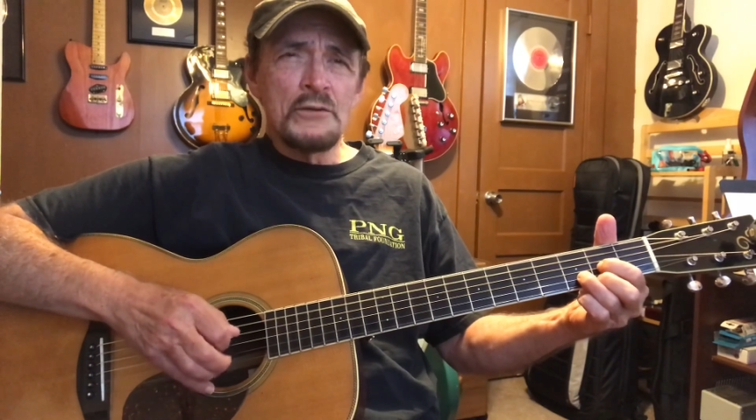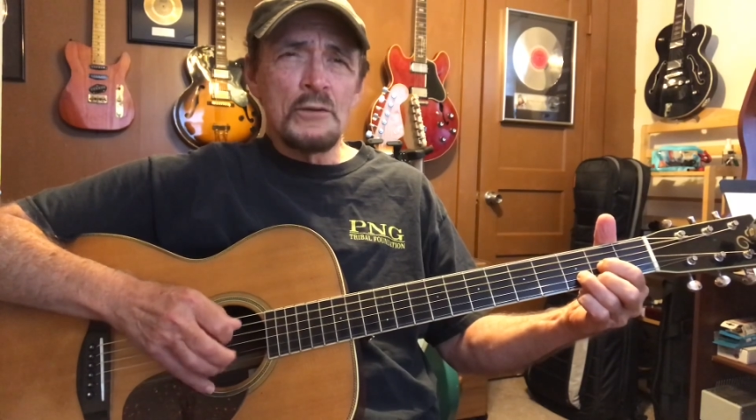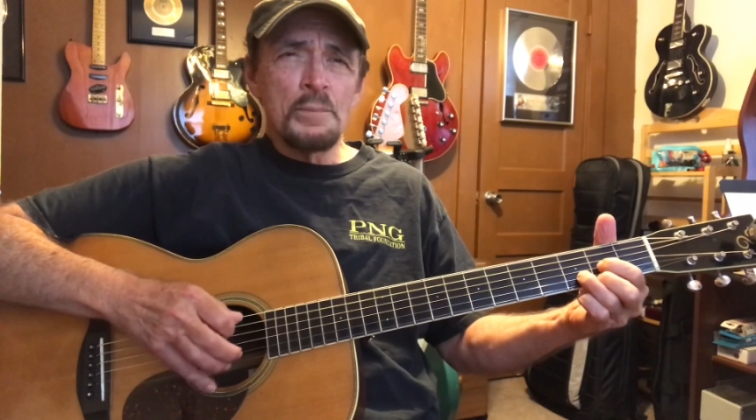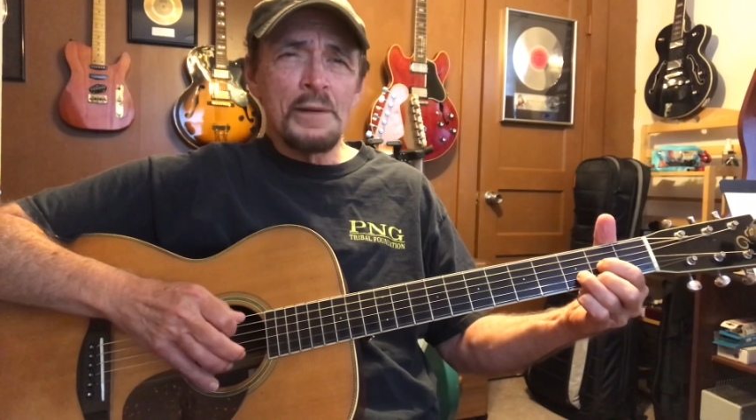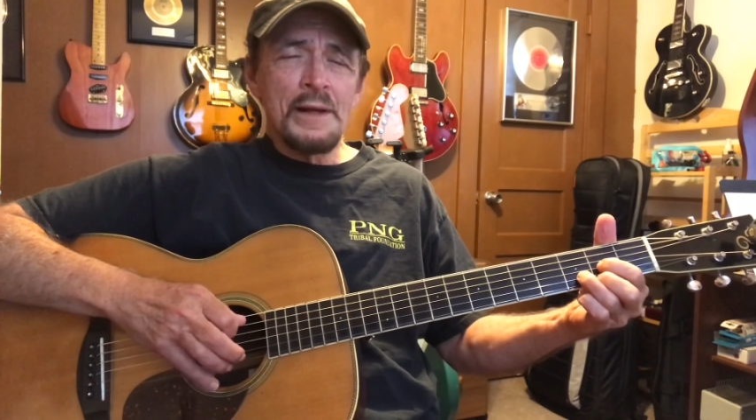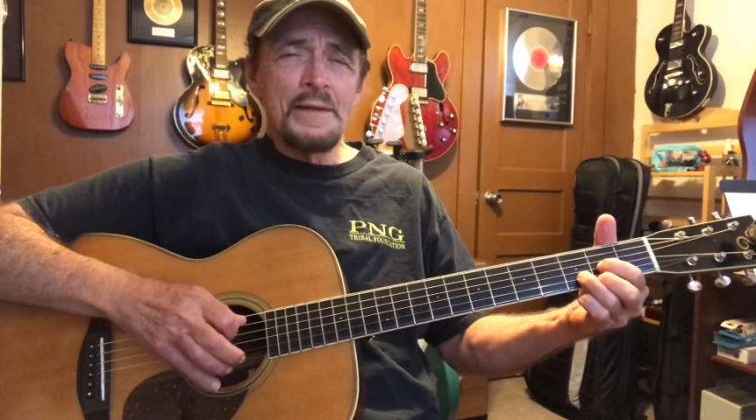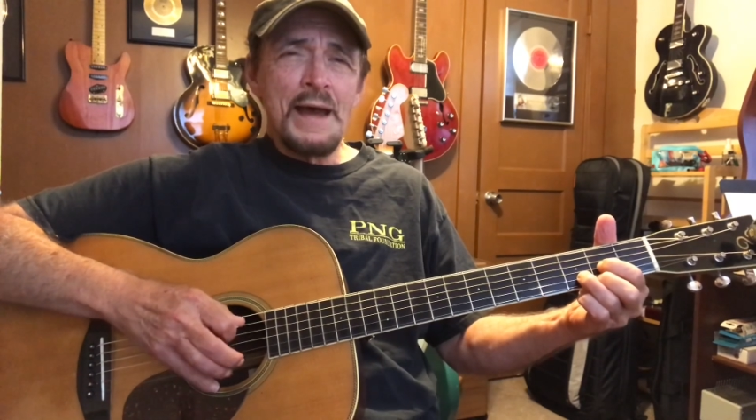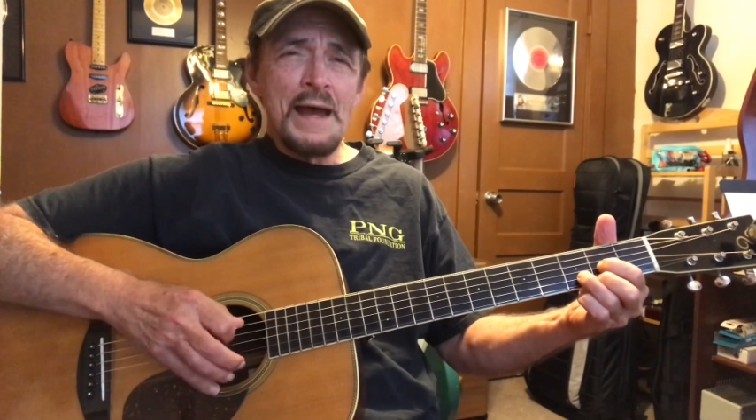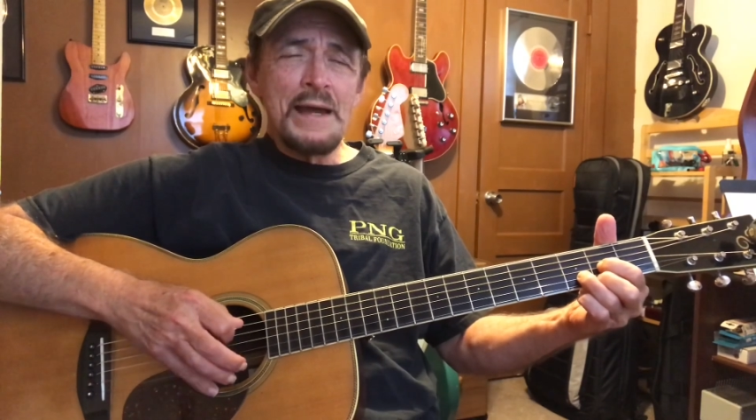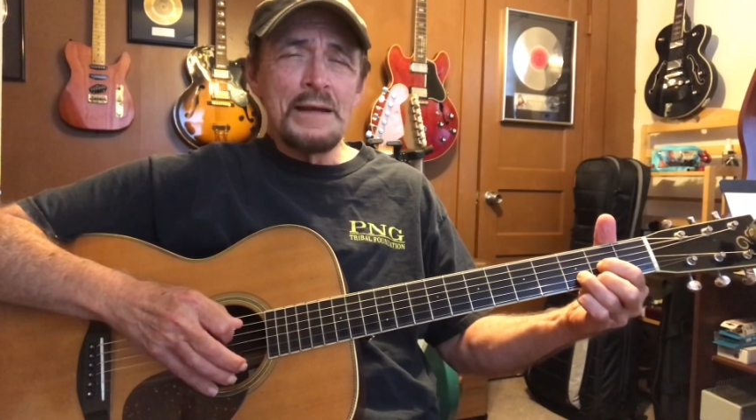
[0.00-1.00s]
you're playing the
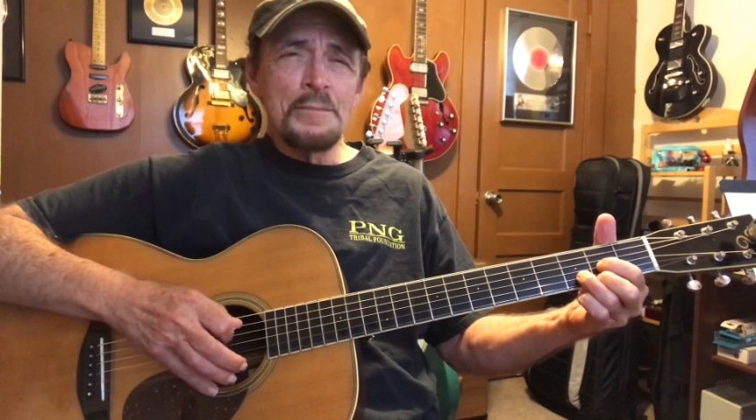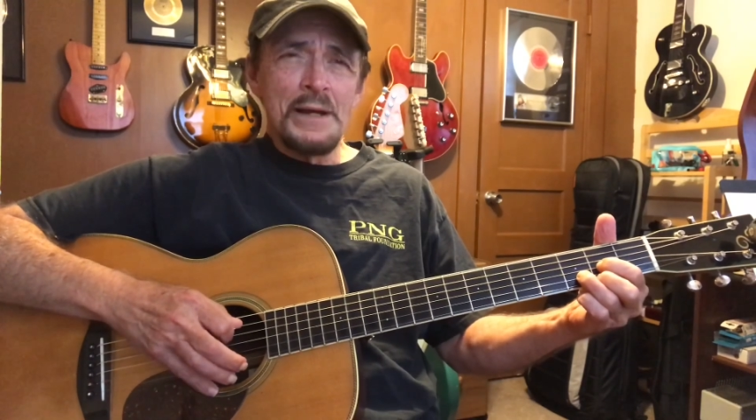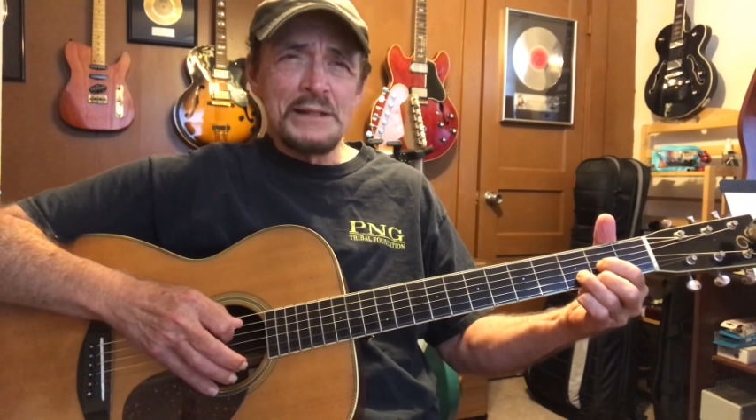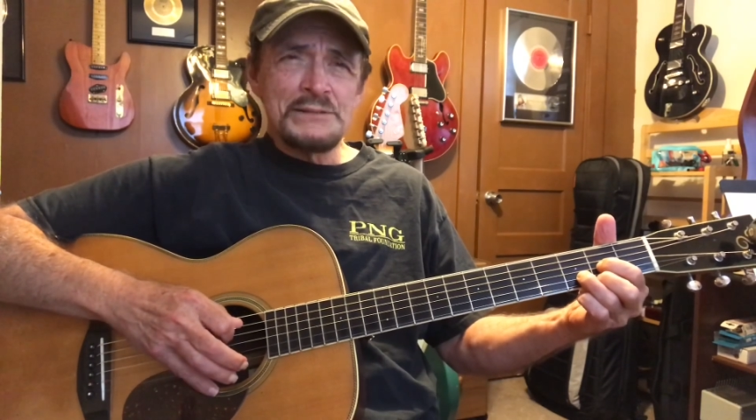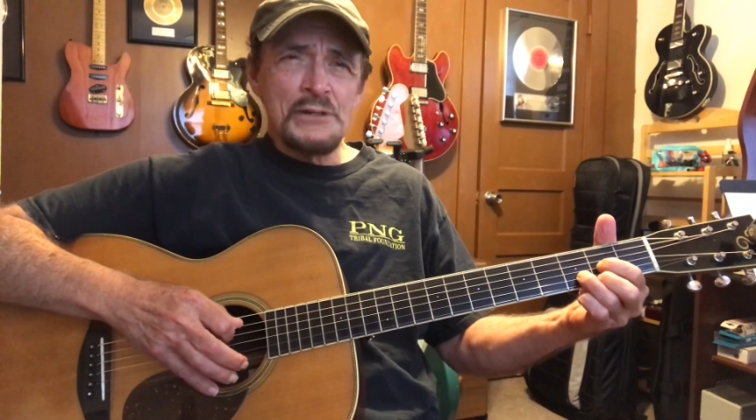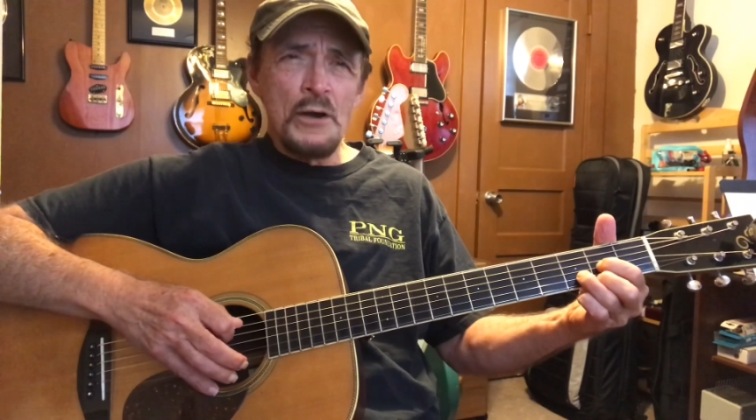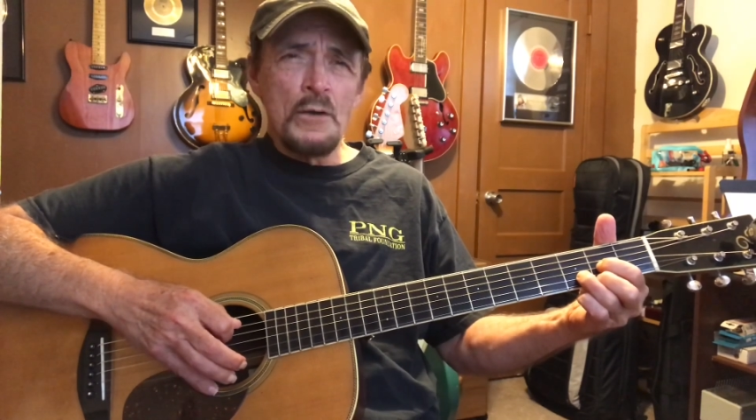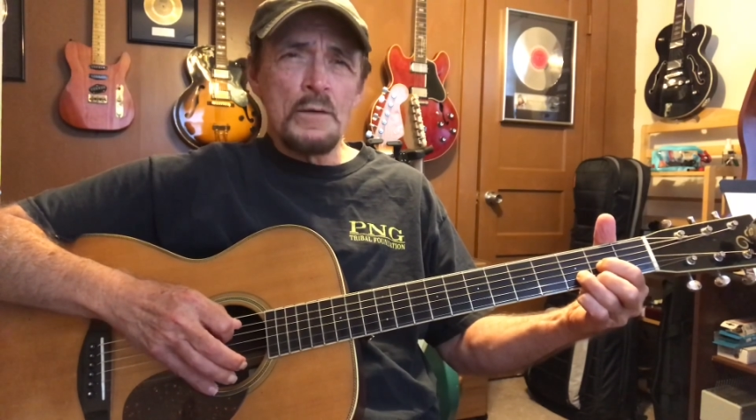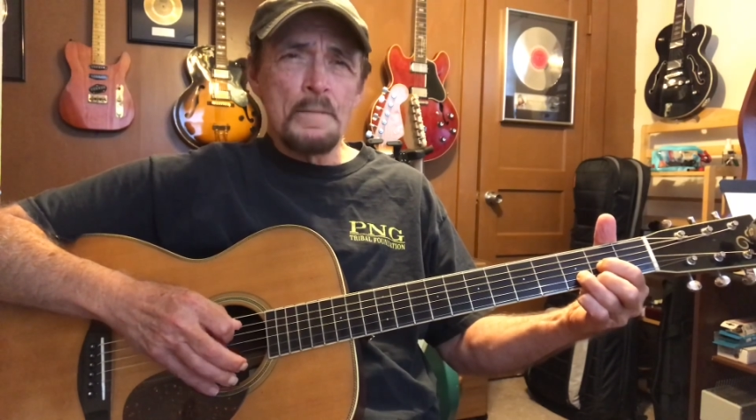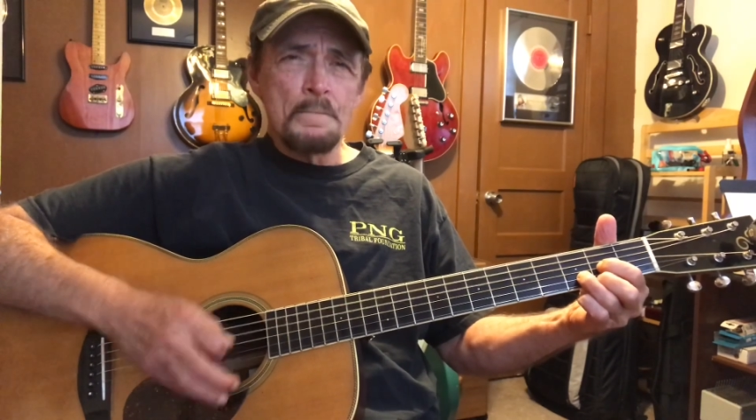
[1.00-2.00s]
A bass note,